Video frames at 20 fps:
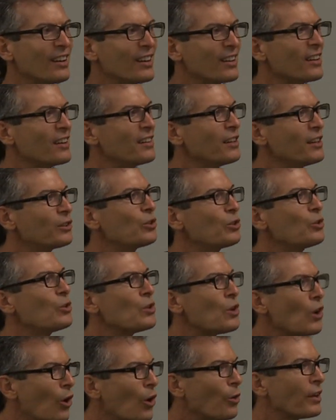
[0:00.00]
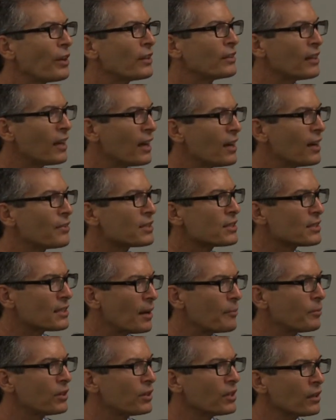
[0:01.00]
They need to know that they have
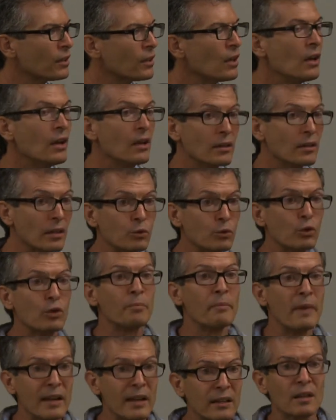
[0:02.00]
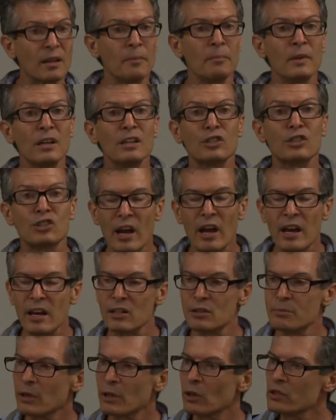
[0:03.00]
something that would make them
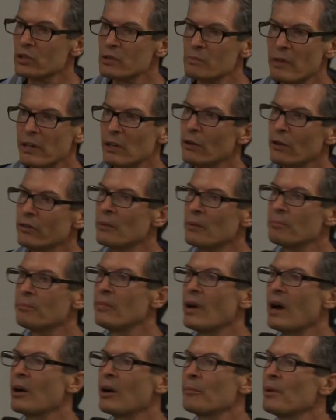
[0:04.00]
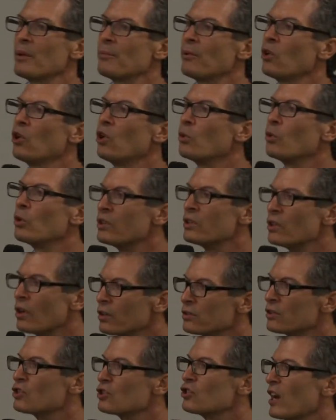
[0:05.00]
change, because many of them are people who would
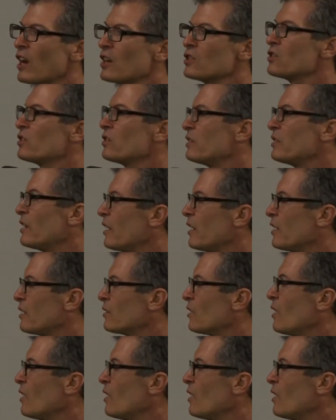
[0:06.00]
not change their diet,